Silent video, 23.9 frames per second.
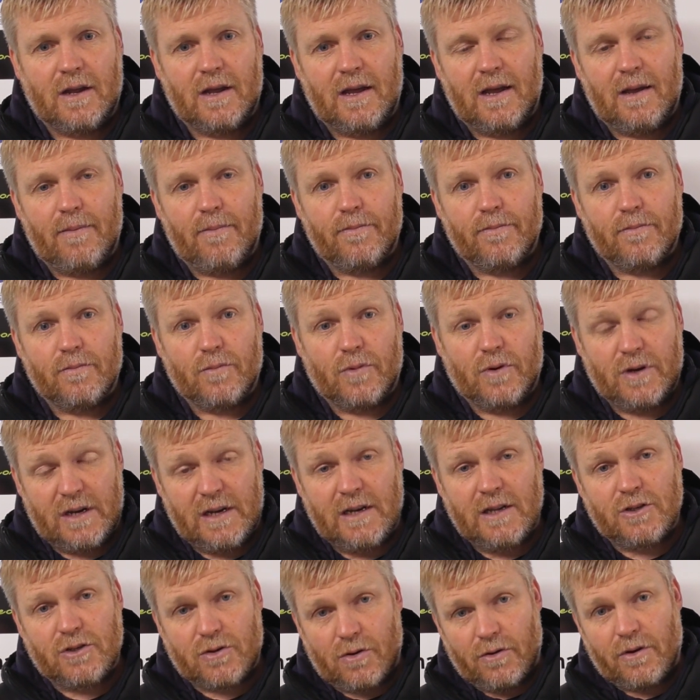We
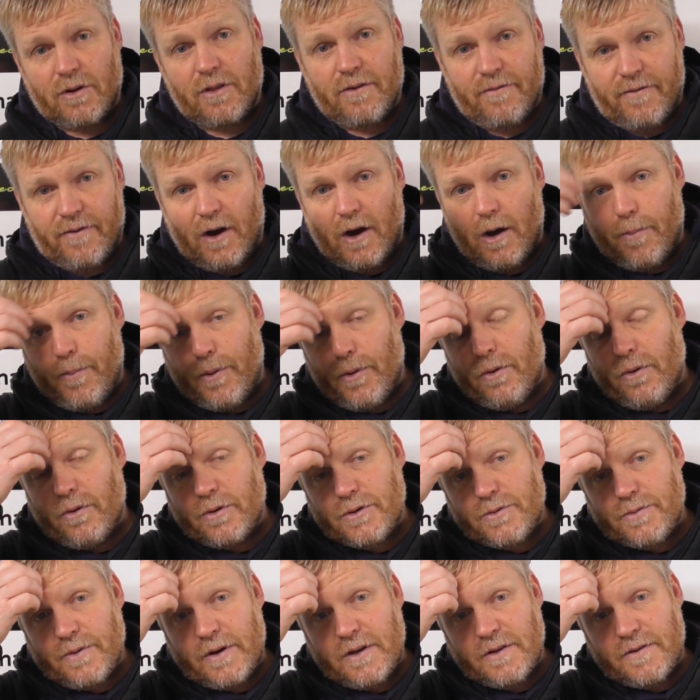nearly scored at the far
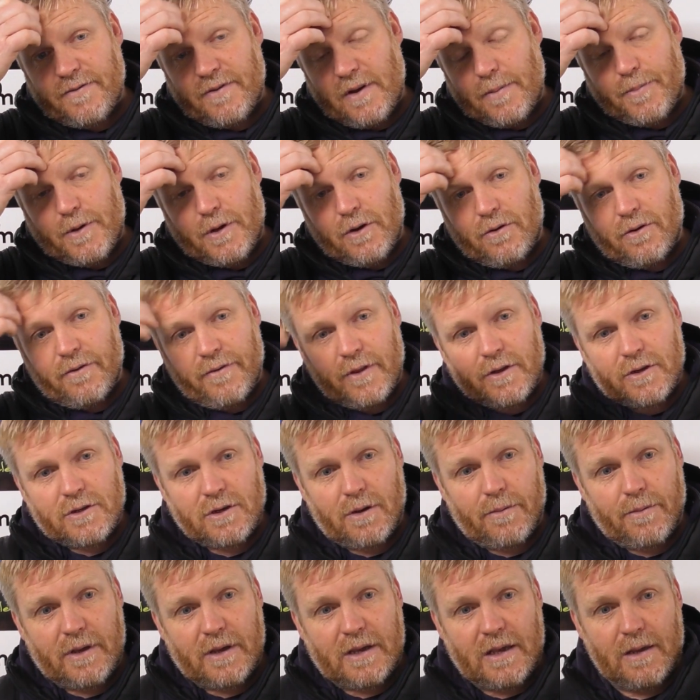post where he's flipped it over the
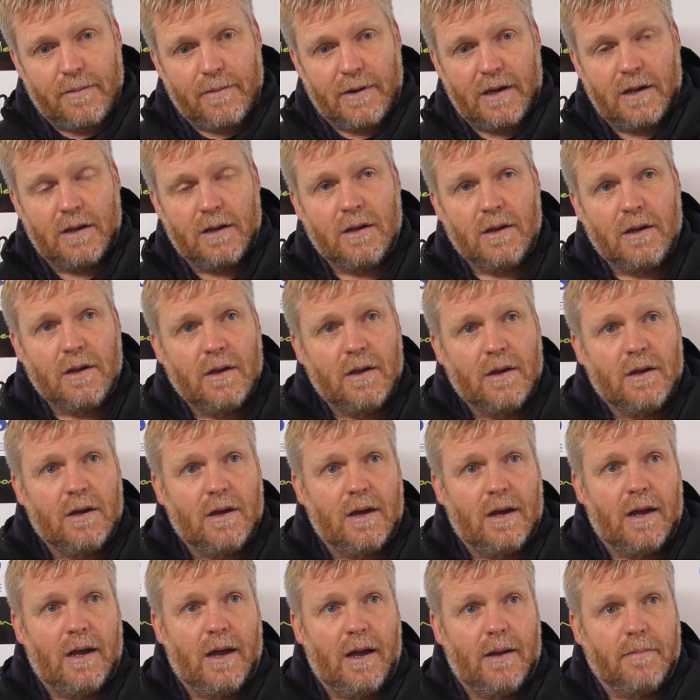top of the keeper,
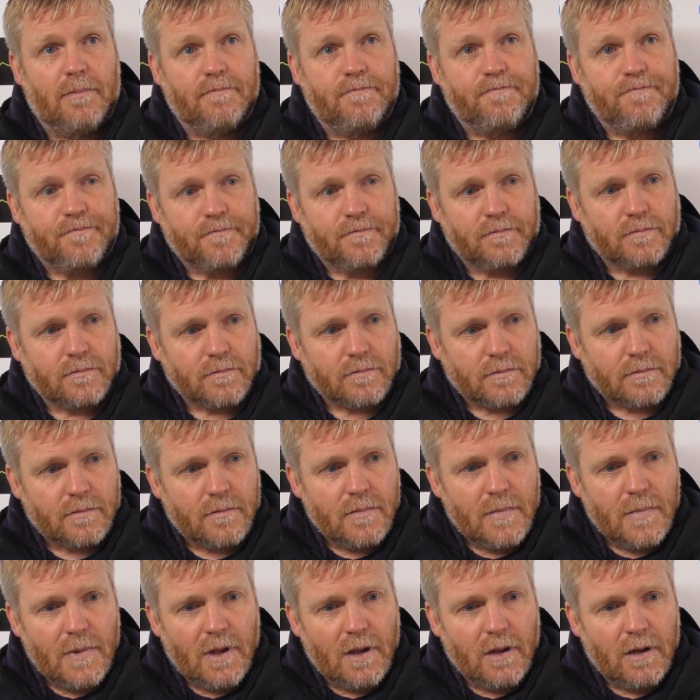and
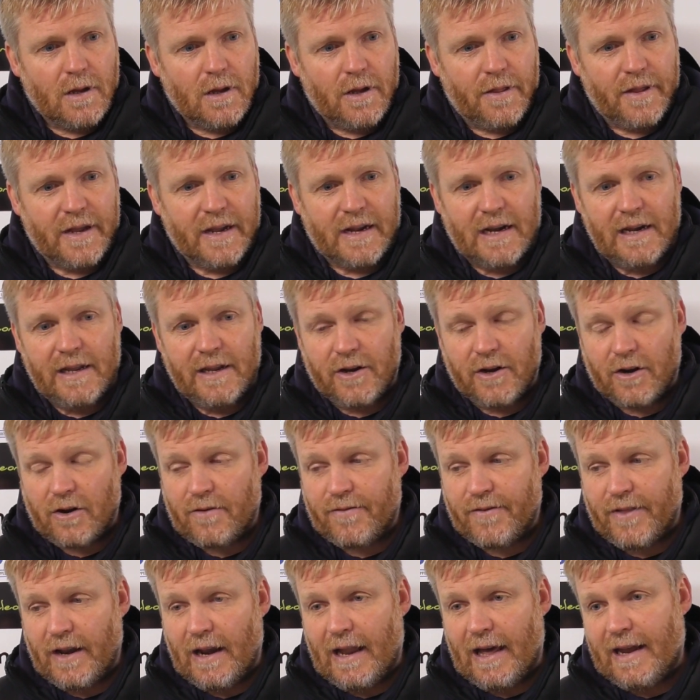they cleared it
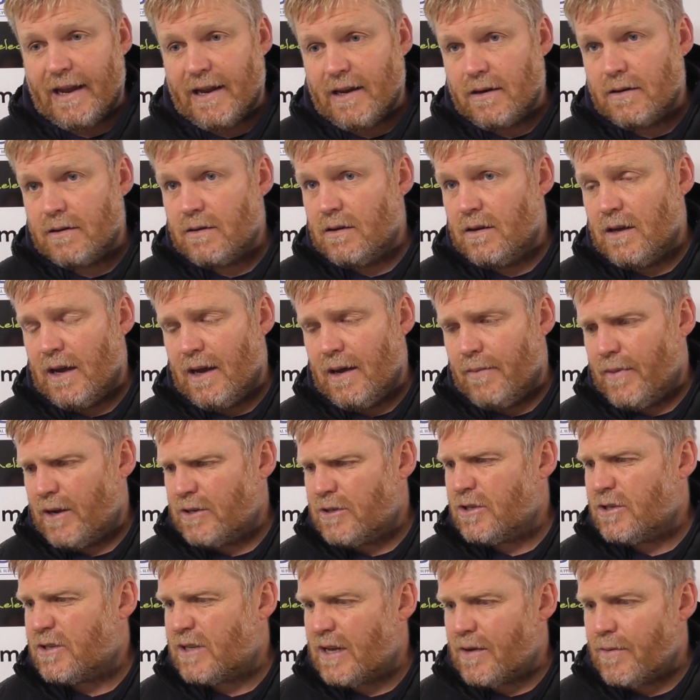off the line. I
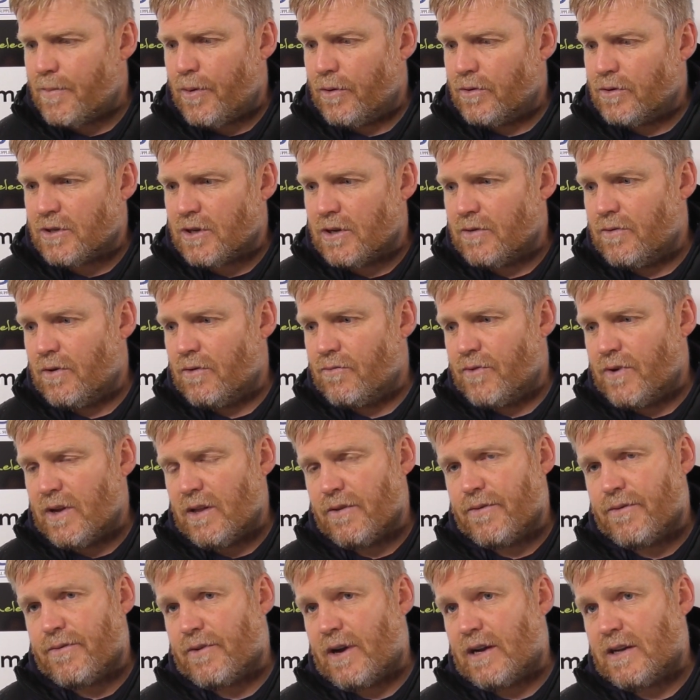just think posed a
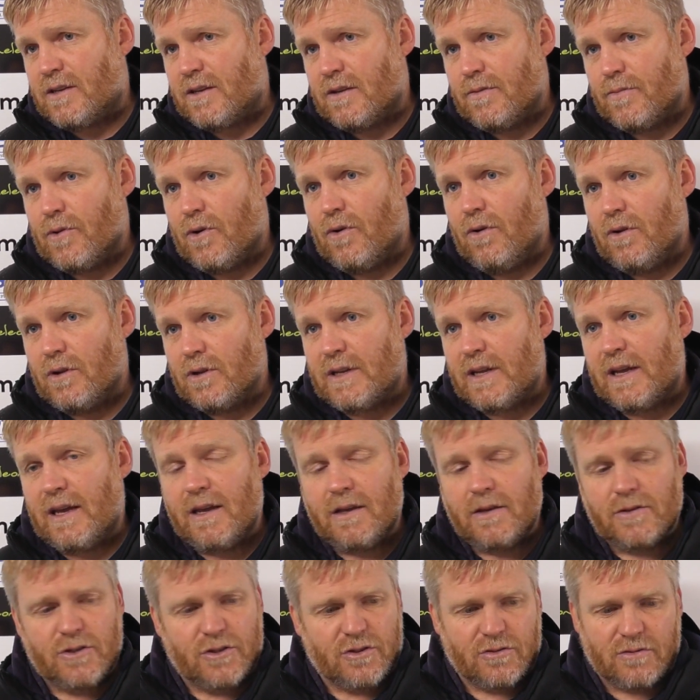real threat to them all
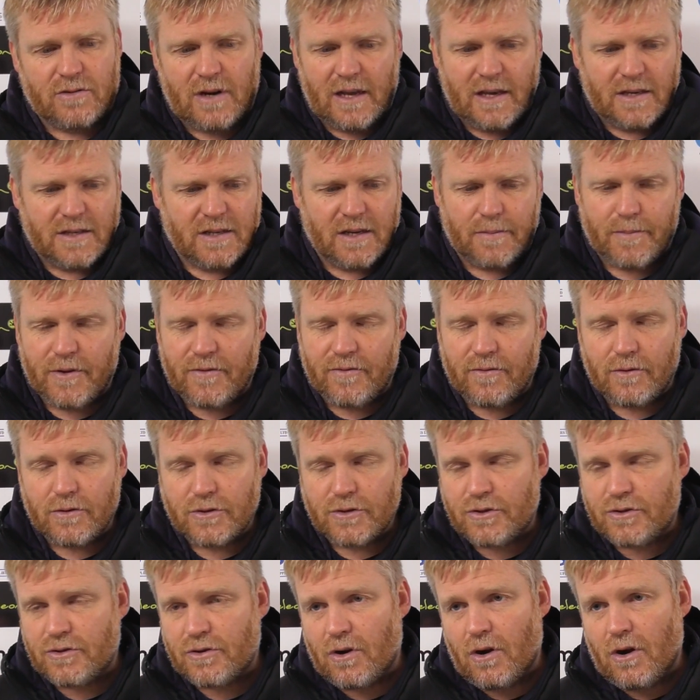day. Like I said before,
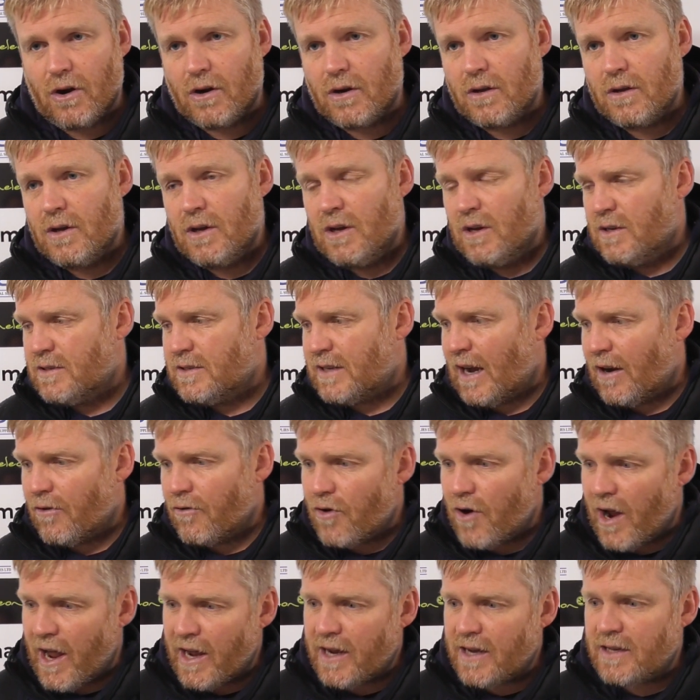strong,
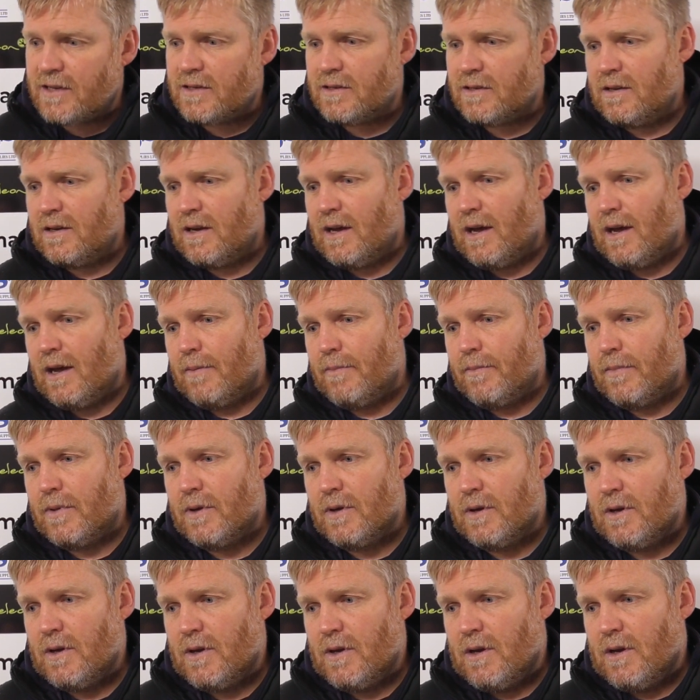direct,
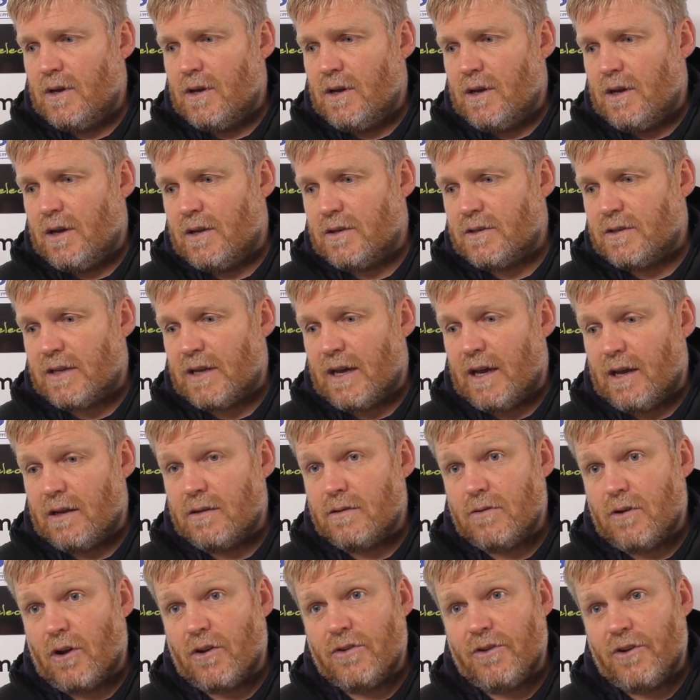and
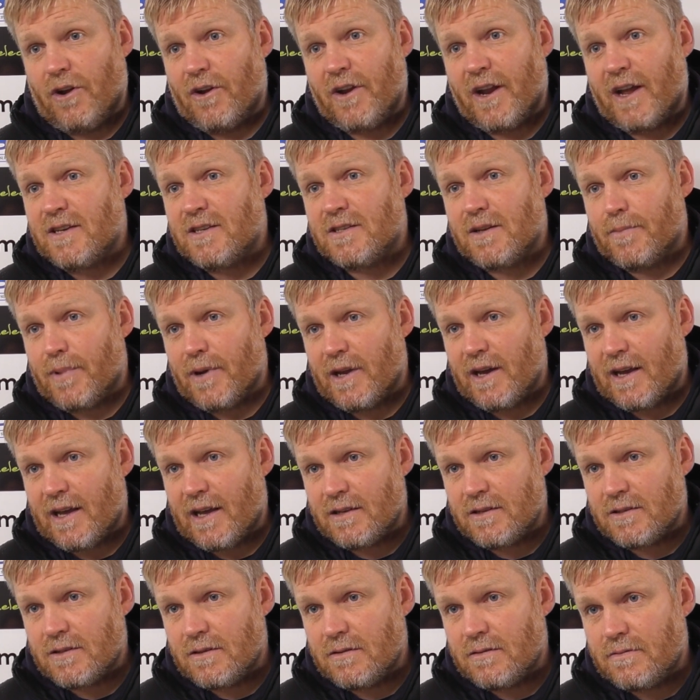not nice to play
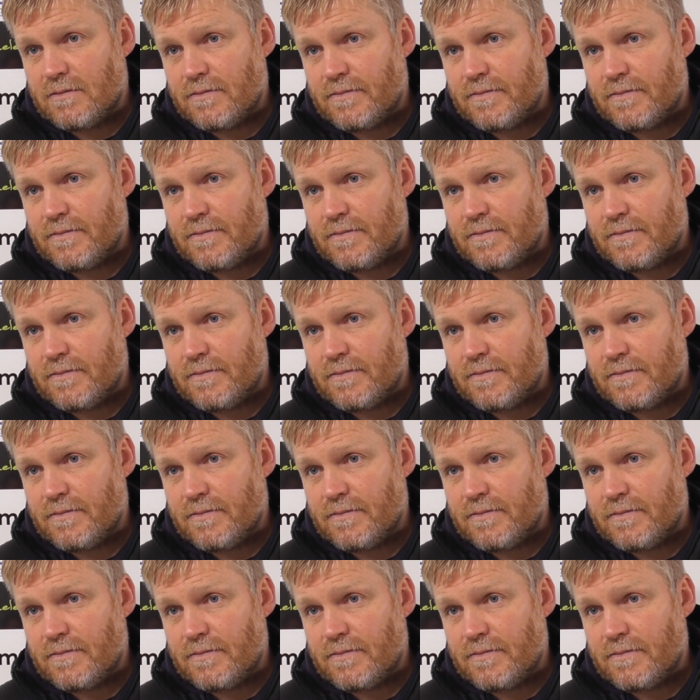against.